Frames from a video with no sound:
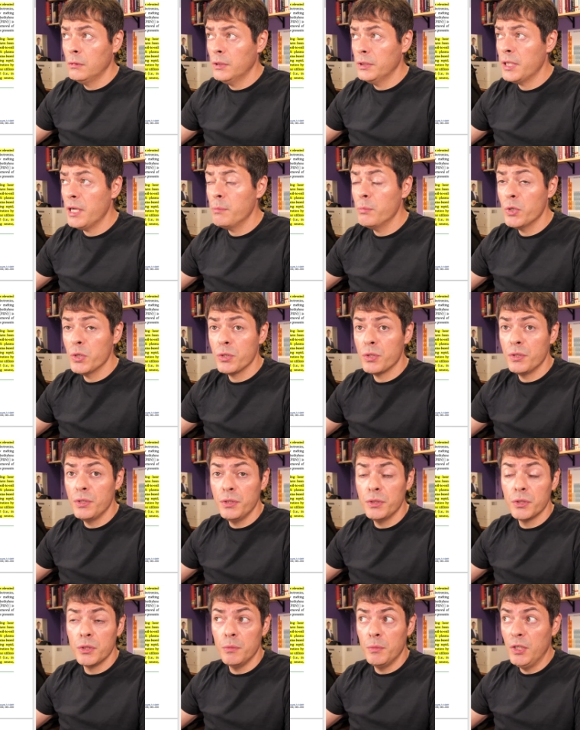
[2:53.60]
the temperature
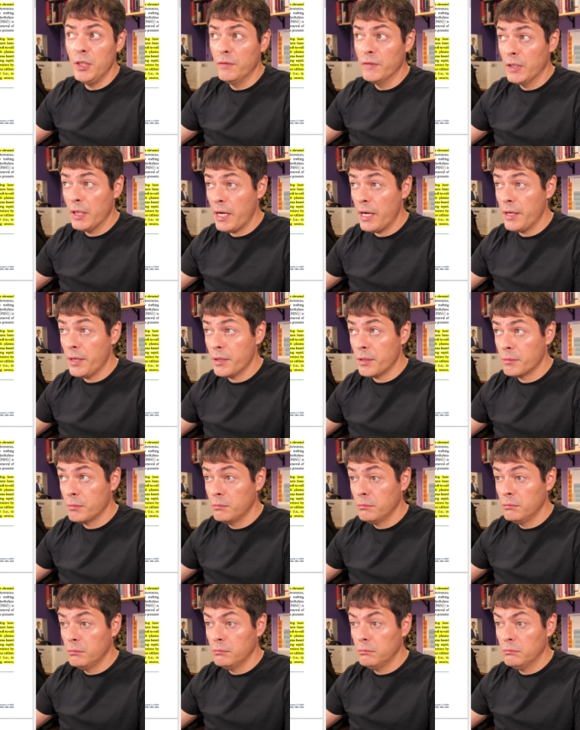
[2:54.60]
needs to be even higher.
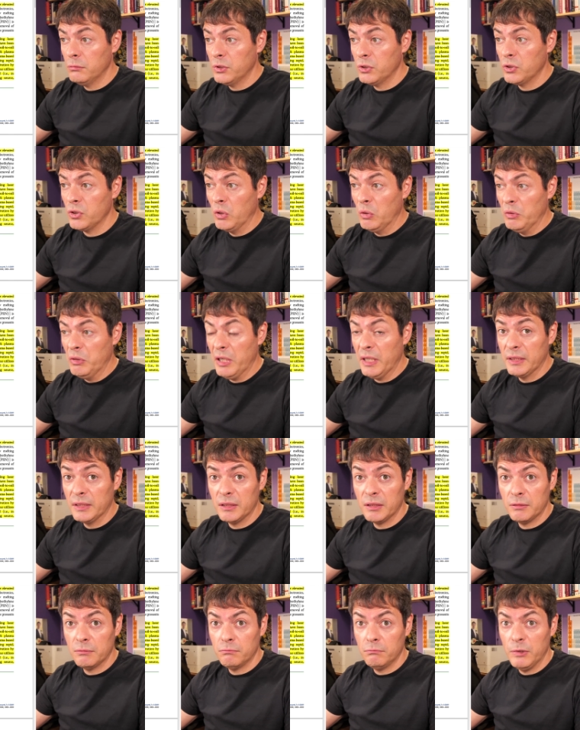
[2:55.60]
So
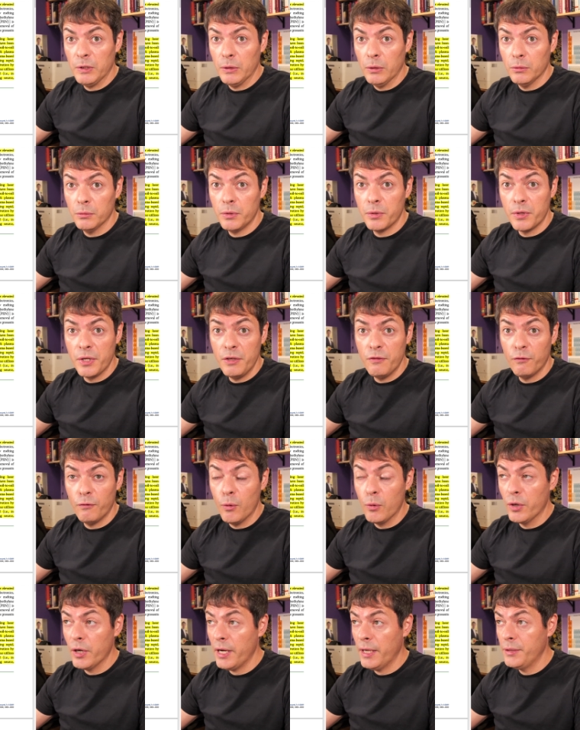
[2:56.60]
that's, you know, three,
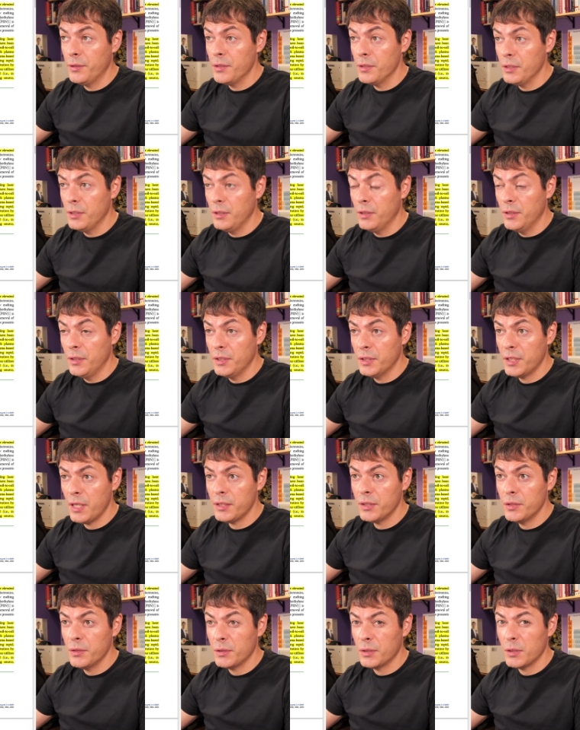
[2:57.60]
400 degrees
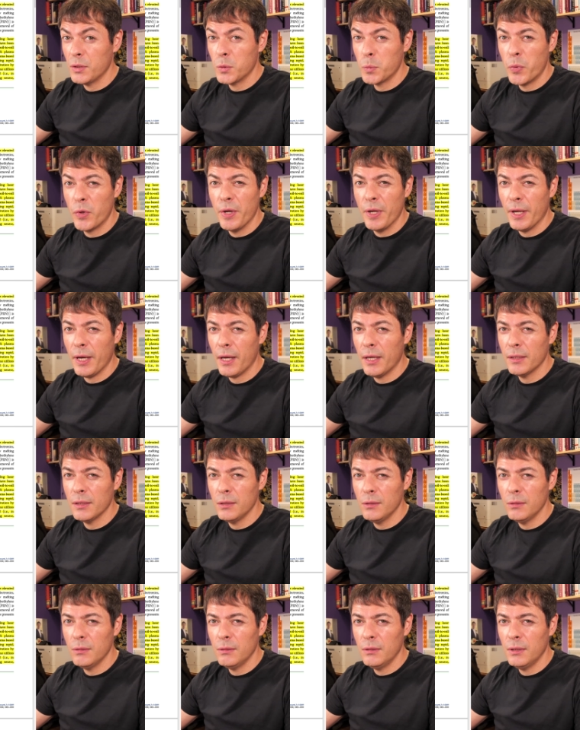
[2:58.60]
Celsius. That's pretty
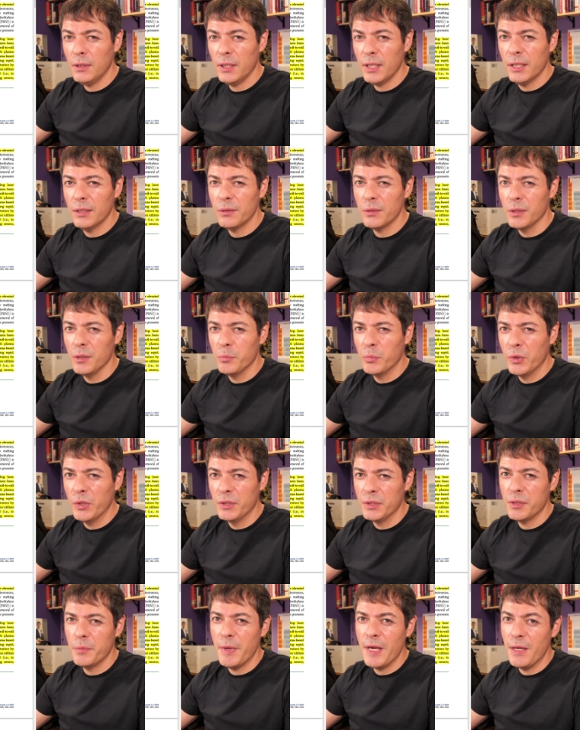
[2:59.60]
hot. You can't really put
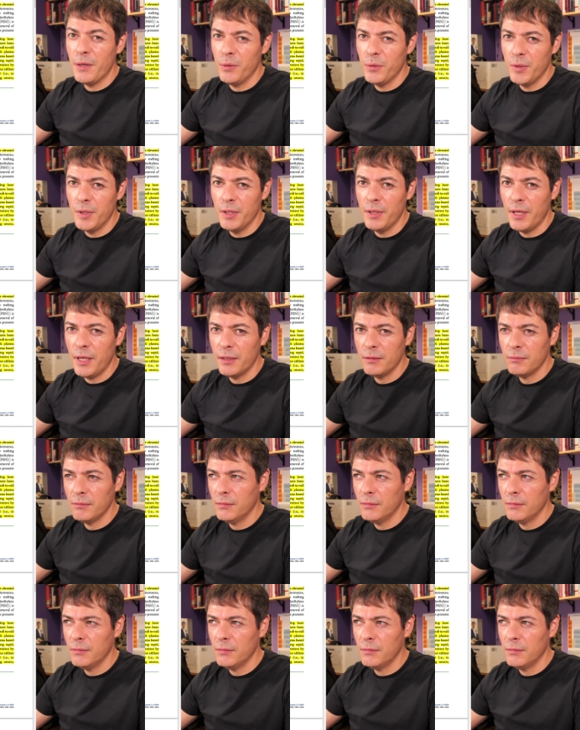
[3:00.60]
a tomato in that,